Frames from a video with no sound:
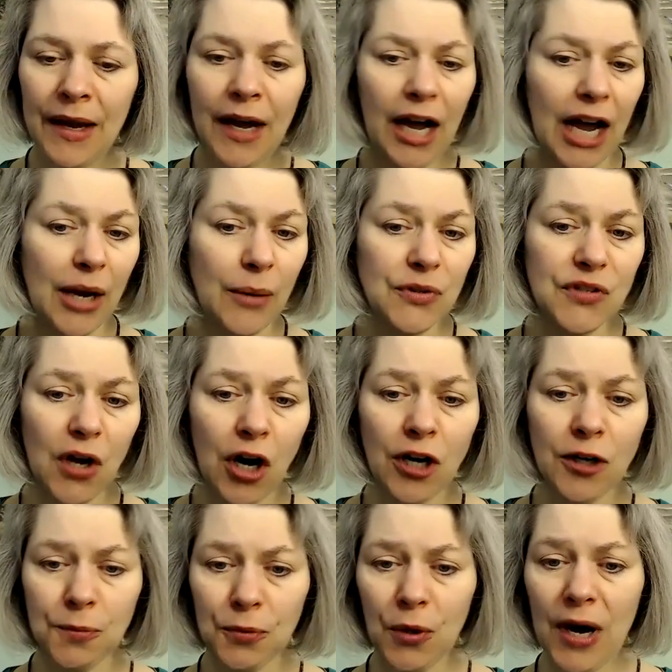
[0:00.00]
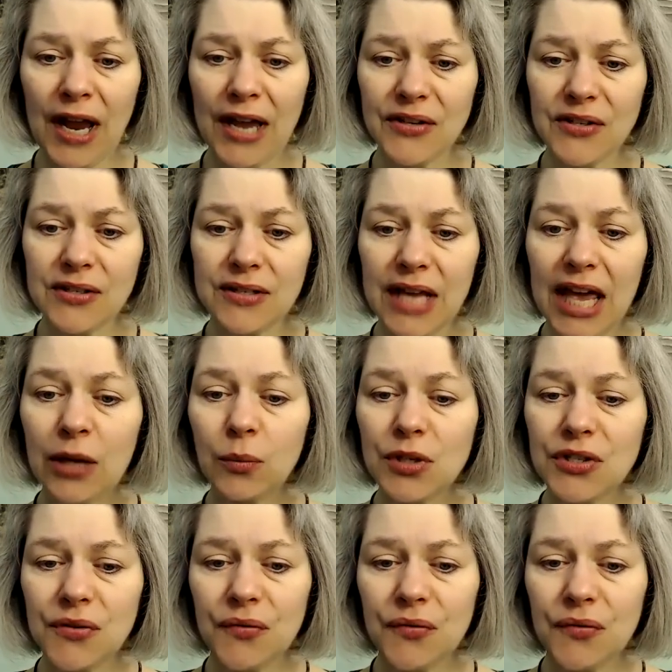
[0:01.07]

I was hard pressed and was